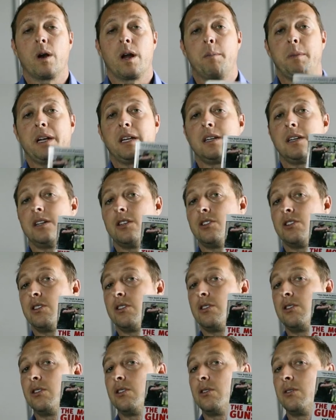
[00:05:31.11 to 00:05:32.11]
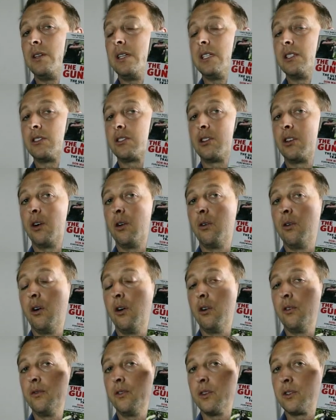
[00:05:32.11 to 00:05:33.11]
What I'm gonna need you to do is
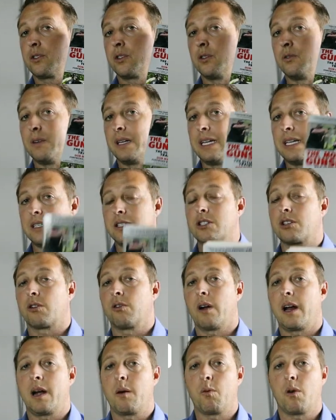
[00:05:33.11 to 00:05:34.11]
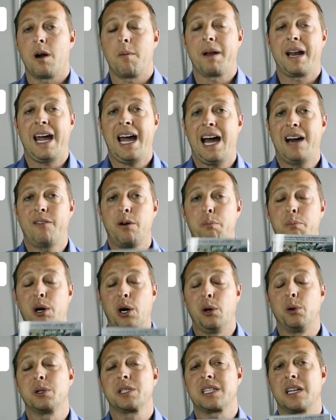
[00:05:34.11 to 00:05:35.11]
go over to Instagram, where I'm gonna have a
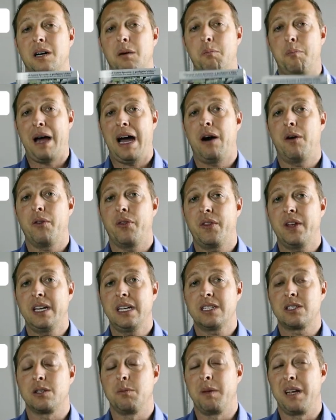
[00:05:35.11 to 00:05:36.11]
post about this.